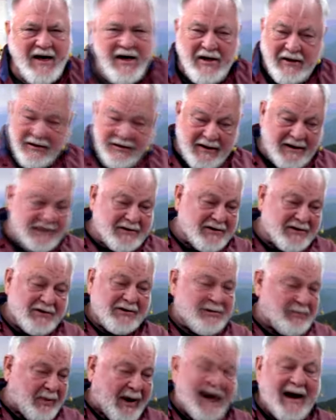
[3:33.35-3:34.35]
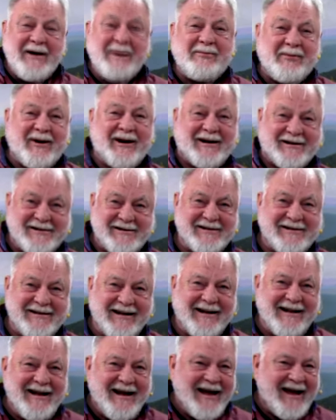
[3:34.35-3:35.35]
this is a paintbrush.
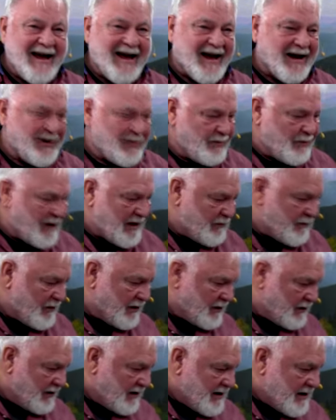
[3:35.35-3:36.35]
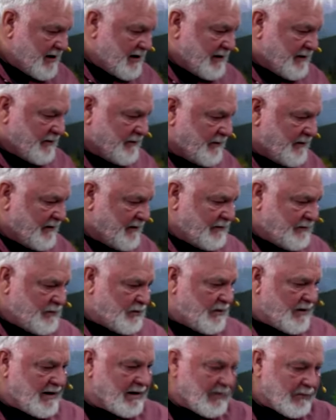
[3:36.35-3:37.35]
And we will
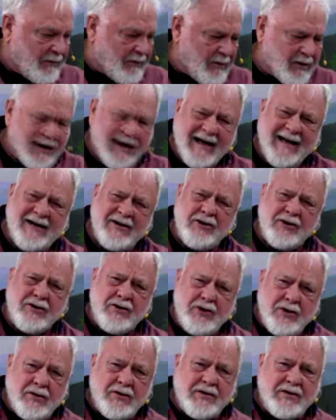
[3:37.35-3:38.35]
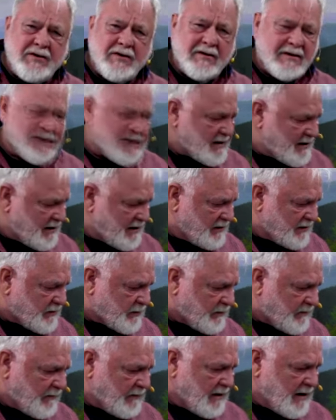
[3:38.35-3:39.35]
introduce you to these
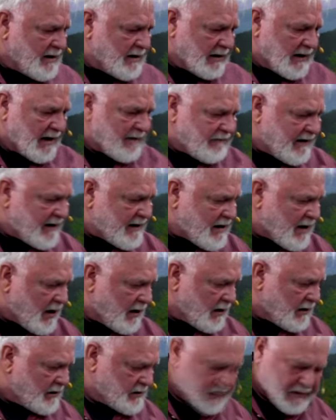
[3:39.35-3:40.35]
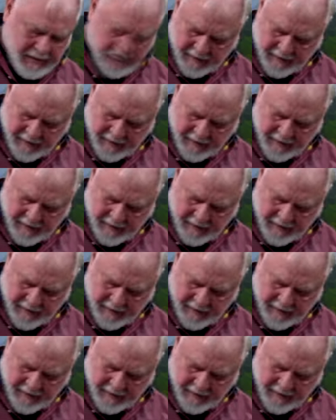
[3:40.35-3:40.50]
lovely colors.